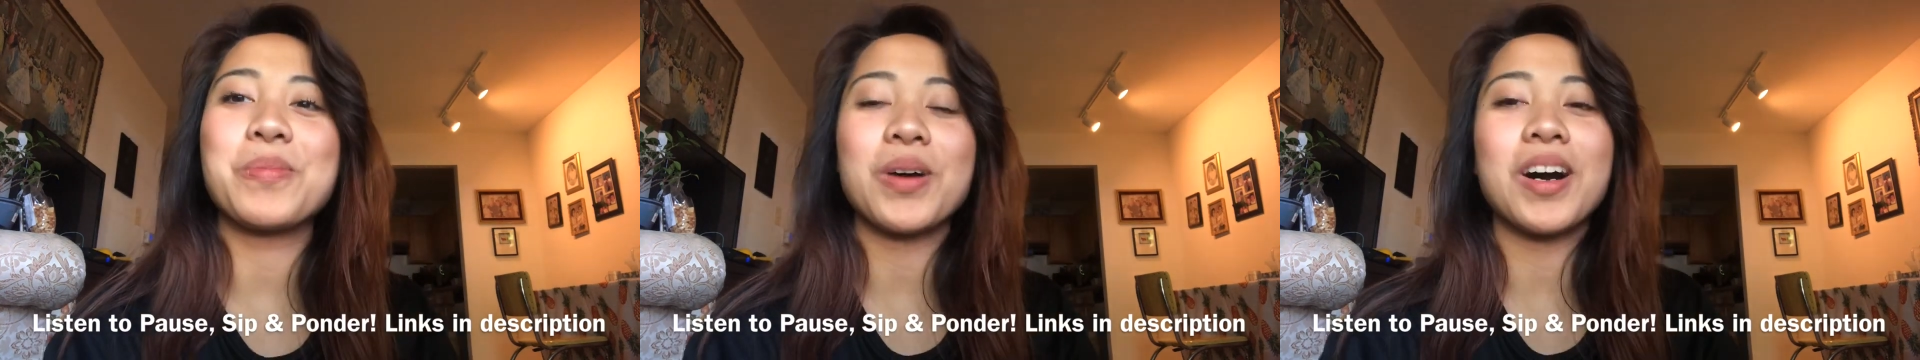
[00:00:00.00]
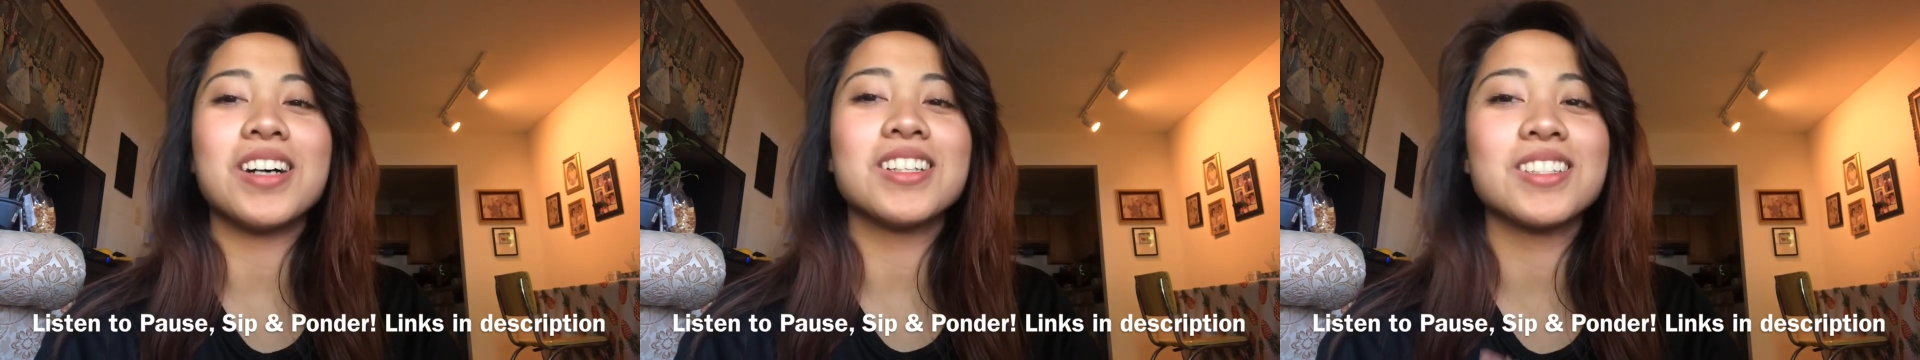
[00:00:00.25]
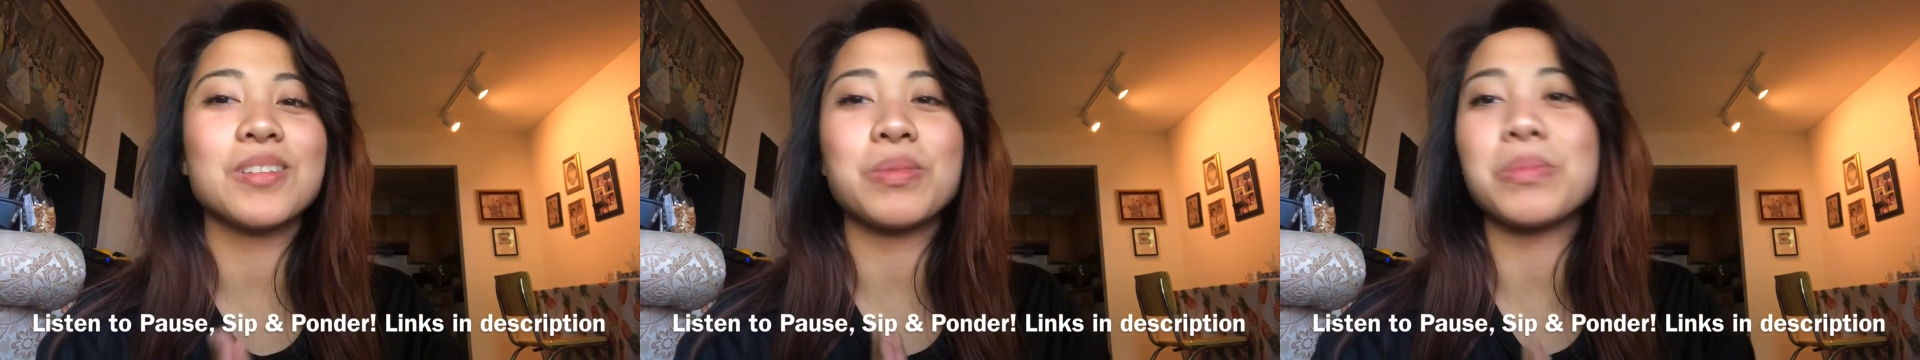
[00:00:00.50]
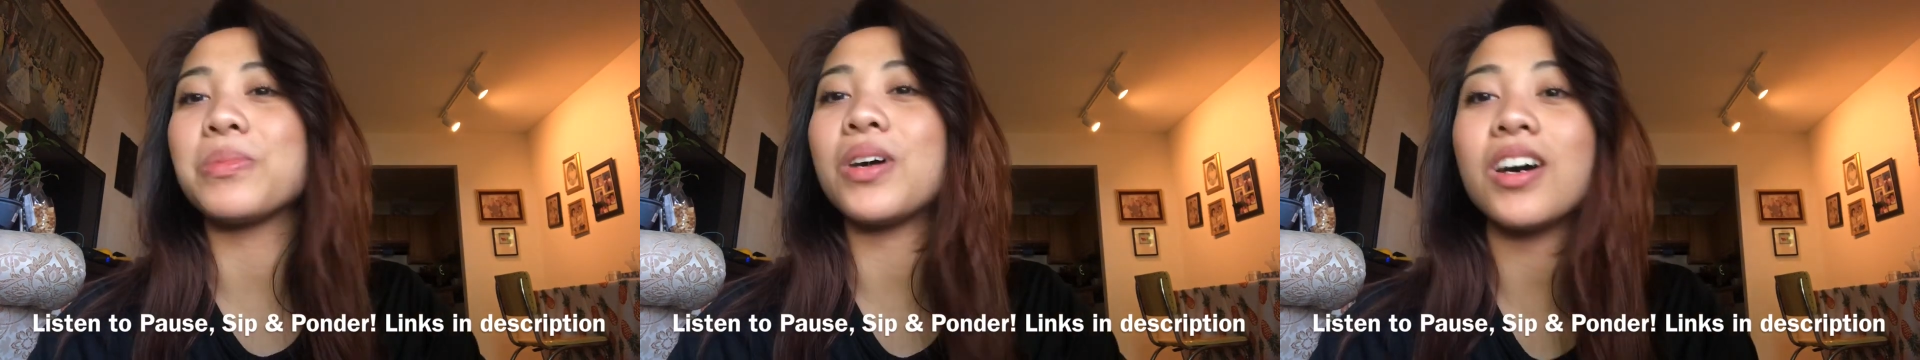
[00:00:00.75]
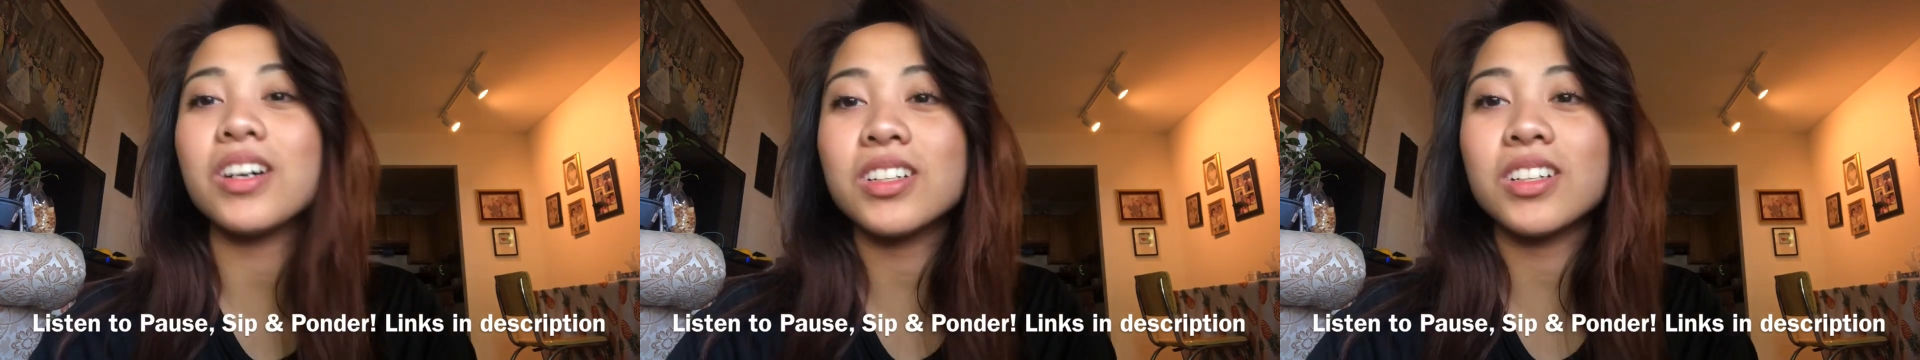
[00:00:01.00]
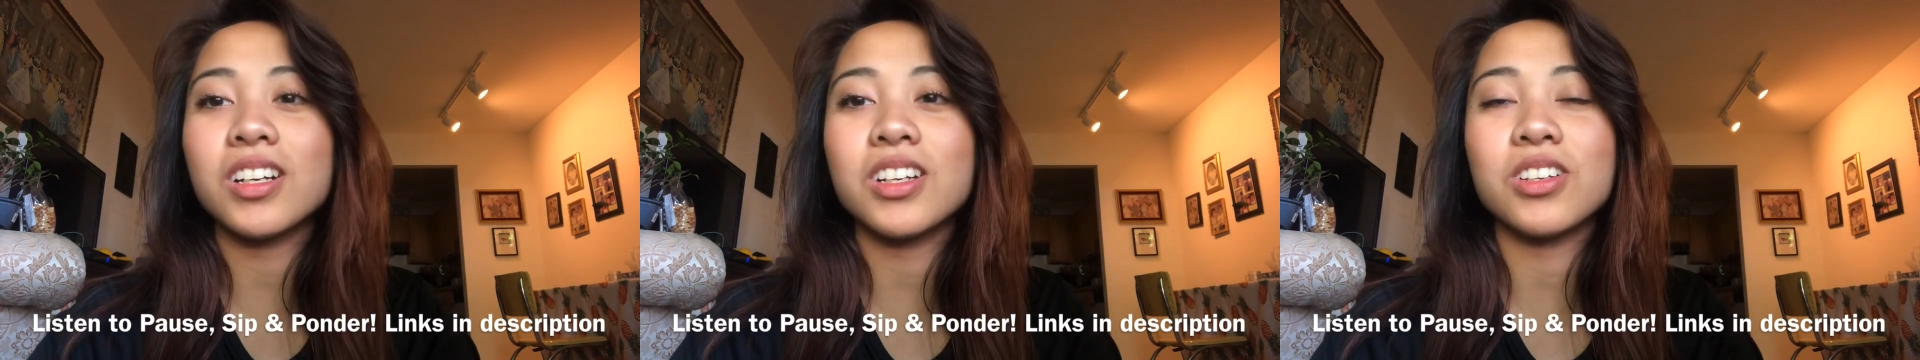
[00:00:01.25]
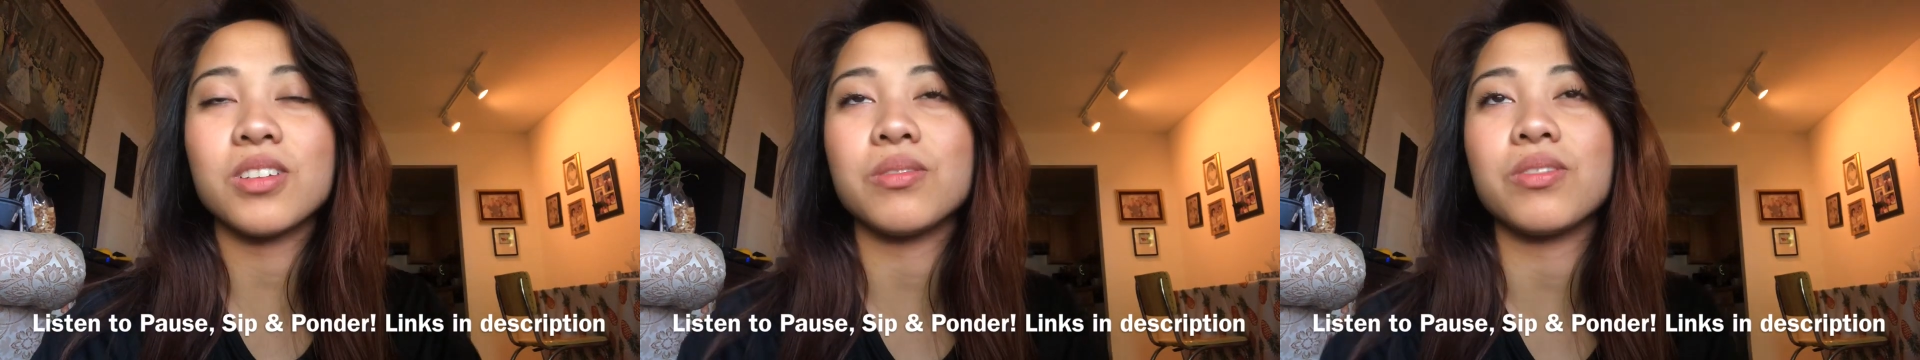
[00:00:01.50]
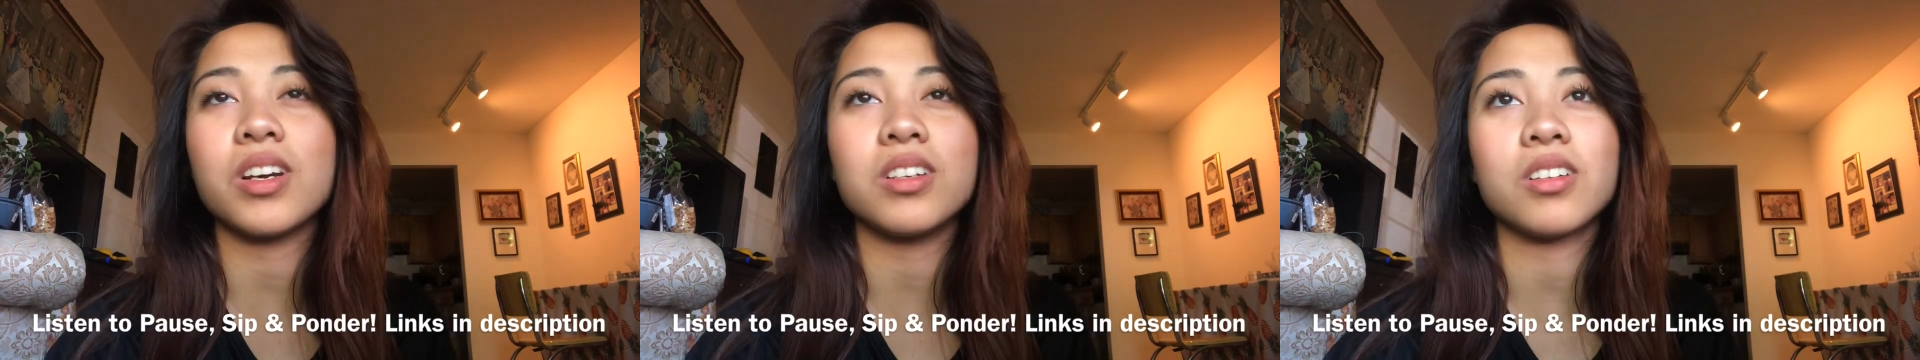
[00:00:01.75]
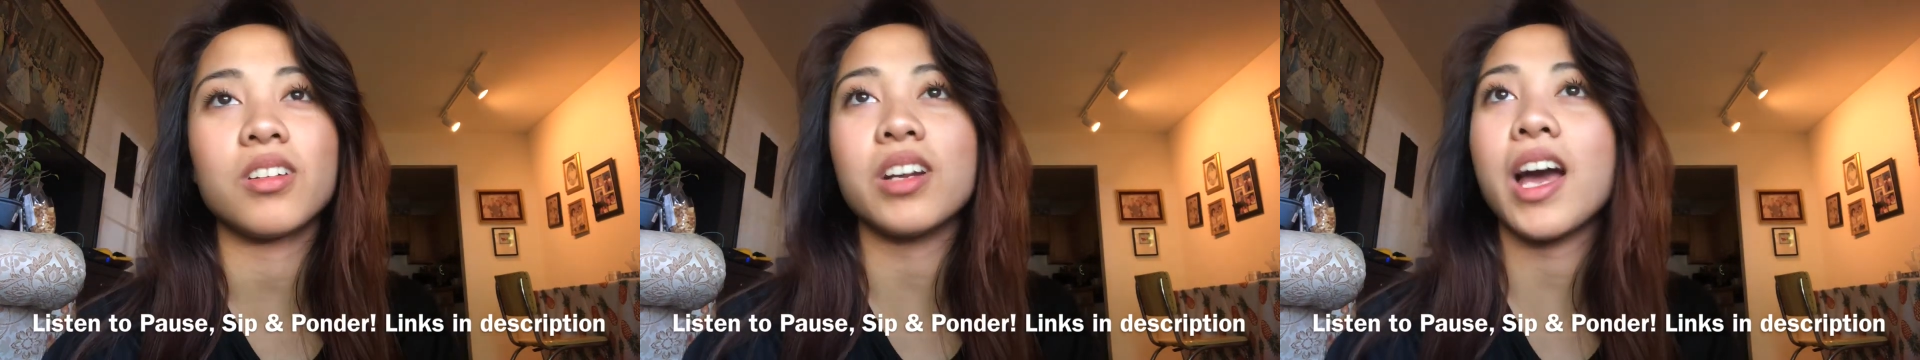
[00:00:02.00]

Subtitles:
Pause, Sip, and Ponder. You can find it on